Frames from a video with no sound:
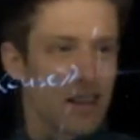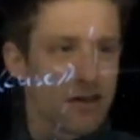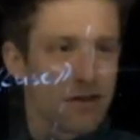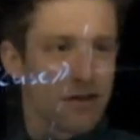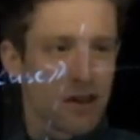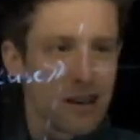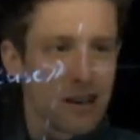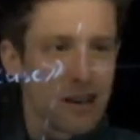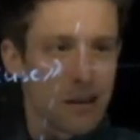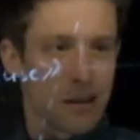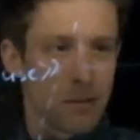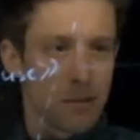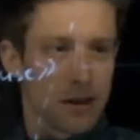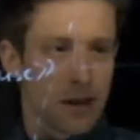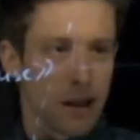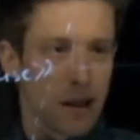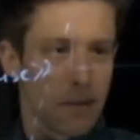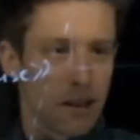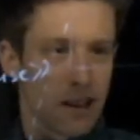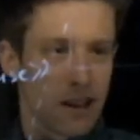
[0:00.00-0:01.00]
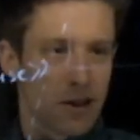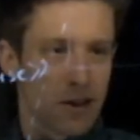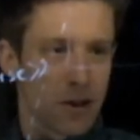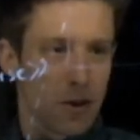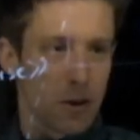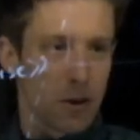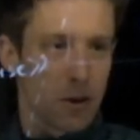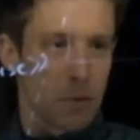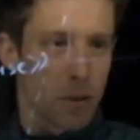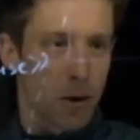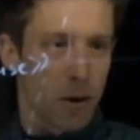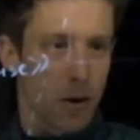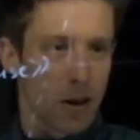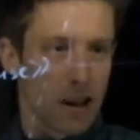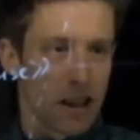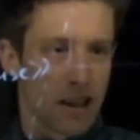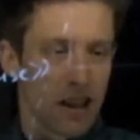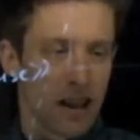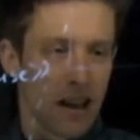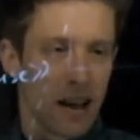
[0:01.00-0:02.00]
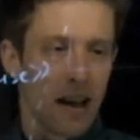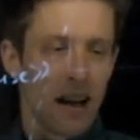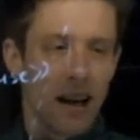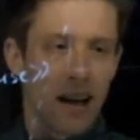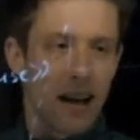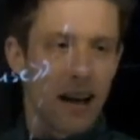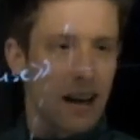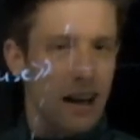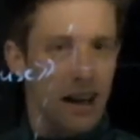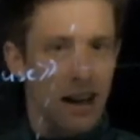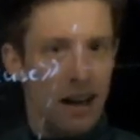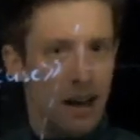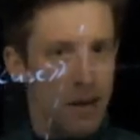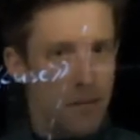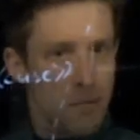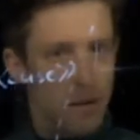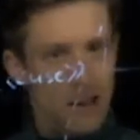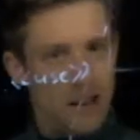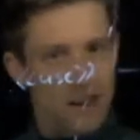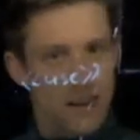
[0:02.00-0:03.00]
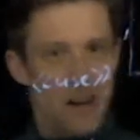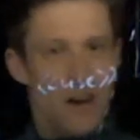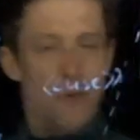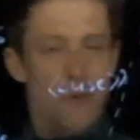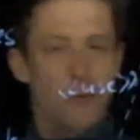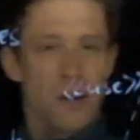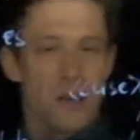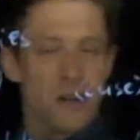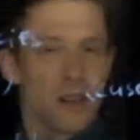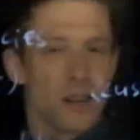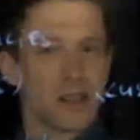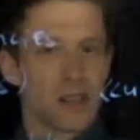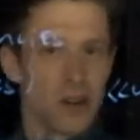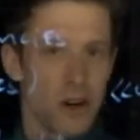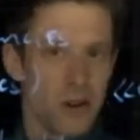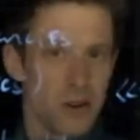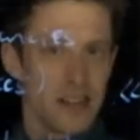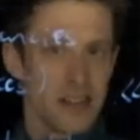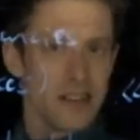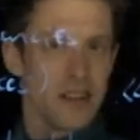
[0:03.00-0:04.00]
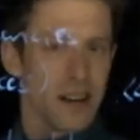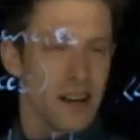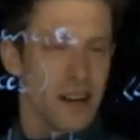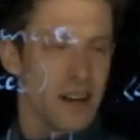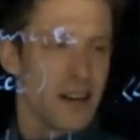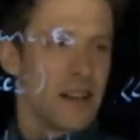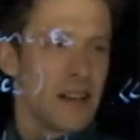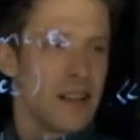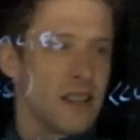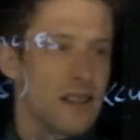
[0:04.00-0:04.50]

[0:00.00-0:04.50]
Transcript: There is, for example, something that's called a port, uh, but we're not going there.